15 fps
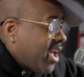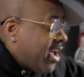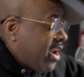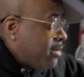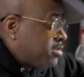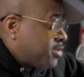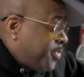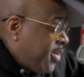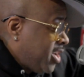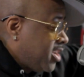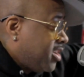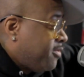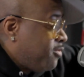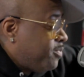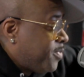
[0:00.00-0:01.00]
And I'm speaking
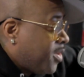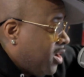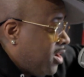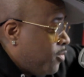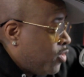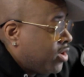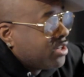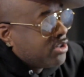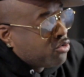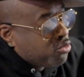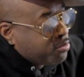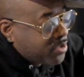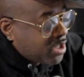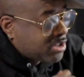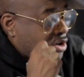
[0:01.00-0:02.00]
of one of the
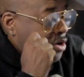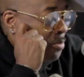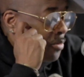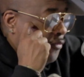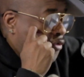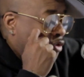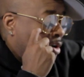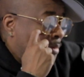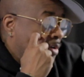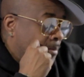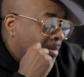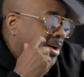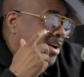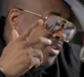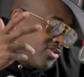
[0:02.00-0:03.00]
groups that's gonna
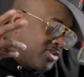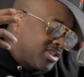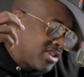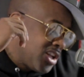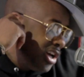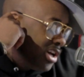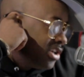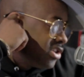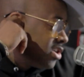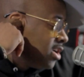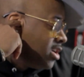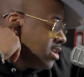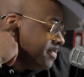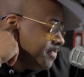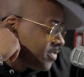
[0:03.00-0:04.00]
perform on the stage,
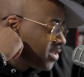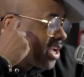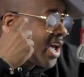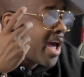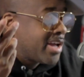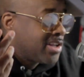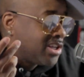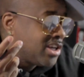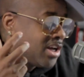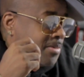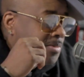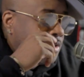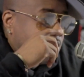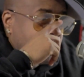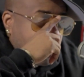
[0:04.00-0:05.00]
Tag Team,
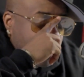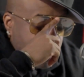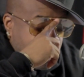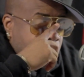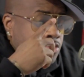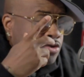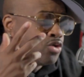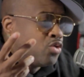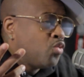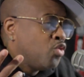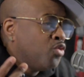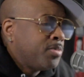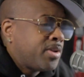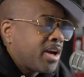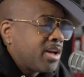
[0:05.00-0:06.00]
and they're gonna do
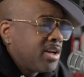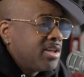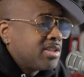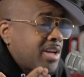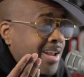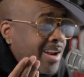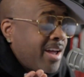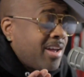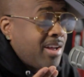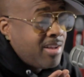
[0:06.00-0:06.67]
Whoop There It Is. And